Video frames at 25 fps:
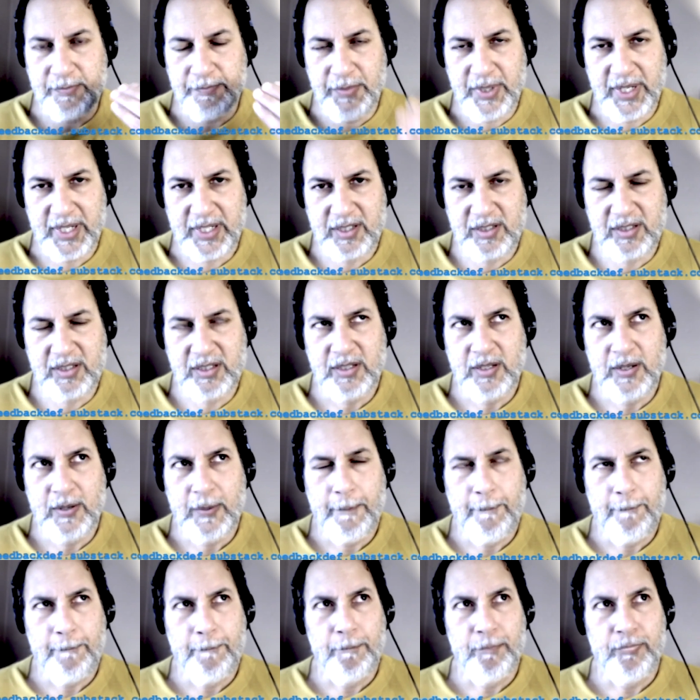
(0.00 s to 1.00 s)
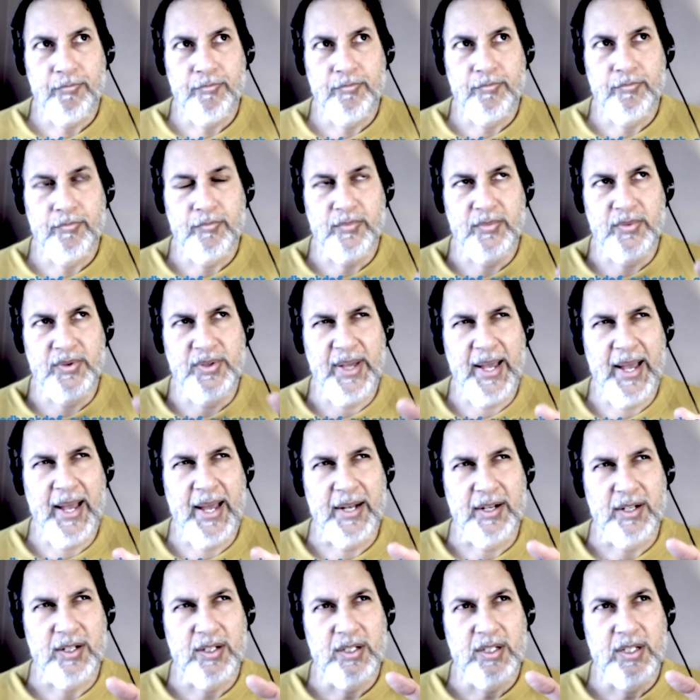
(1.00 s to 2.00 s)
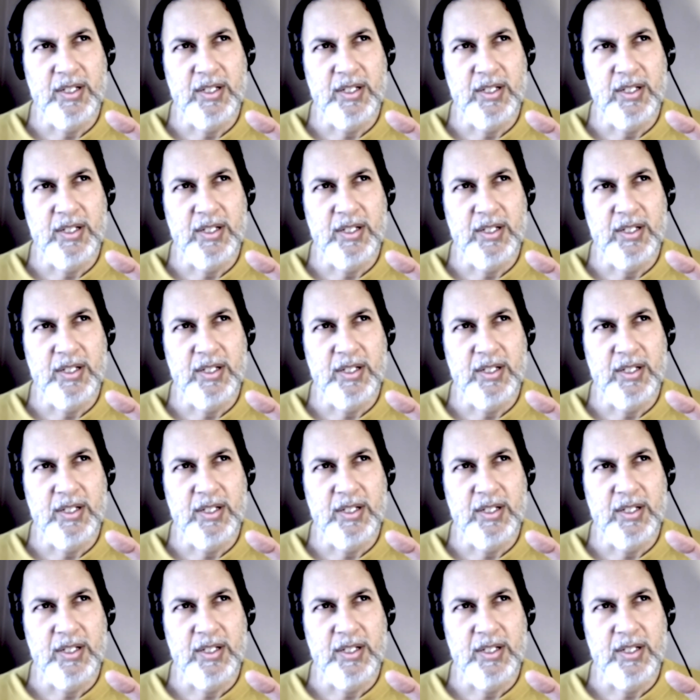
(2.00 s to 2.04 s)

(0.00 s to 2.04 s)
mix that